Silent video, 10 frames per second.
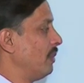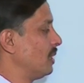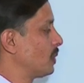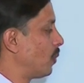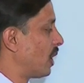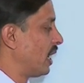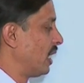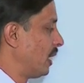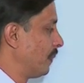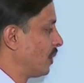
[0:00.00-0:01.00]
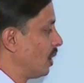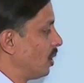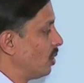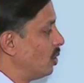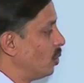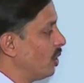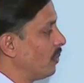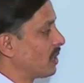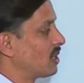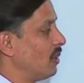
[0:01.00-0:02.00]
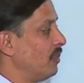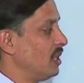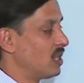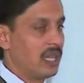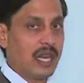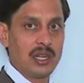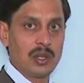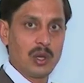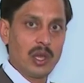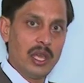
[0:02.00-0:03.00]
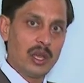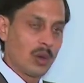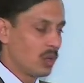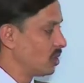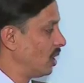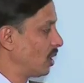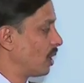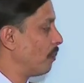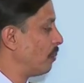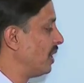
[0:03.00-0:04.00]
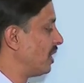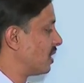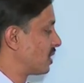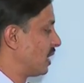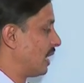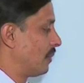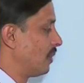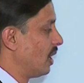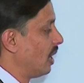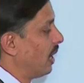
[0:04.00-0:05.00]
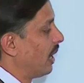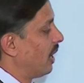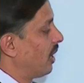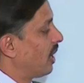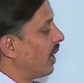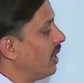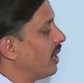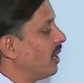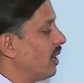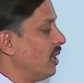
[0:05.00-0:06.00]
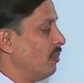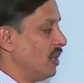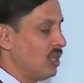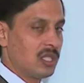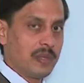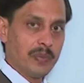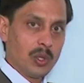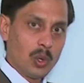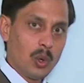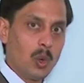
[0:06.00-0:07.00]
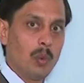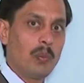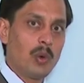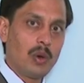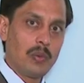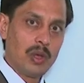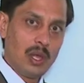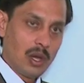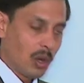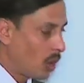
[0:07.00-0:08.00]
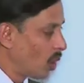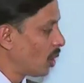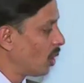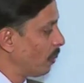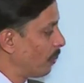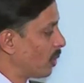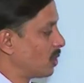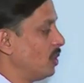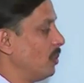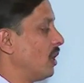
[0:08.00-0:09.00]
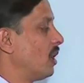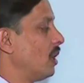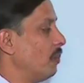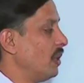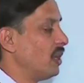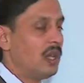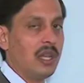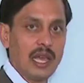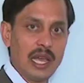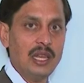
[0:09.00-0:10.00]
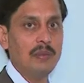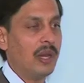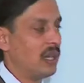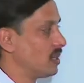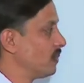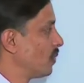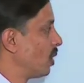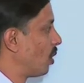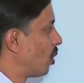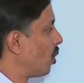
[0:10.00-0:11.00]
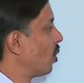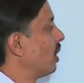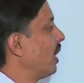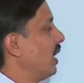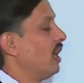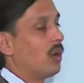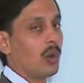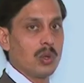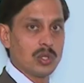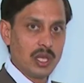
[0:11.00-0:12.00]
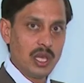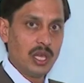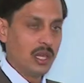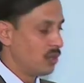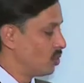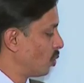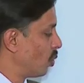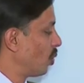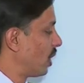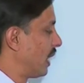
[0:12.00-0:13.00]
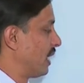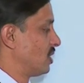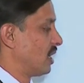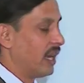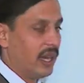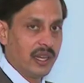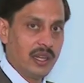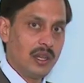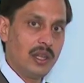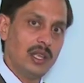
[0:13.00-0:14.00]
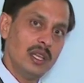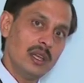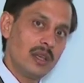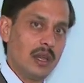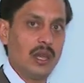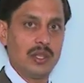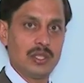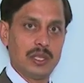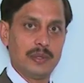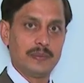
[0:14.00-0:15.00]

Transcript: means phi, universal means set A cross A complete itself, and identity means group of all possible repeated elements on A cross A is known as identity relation.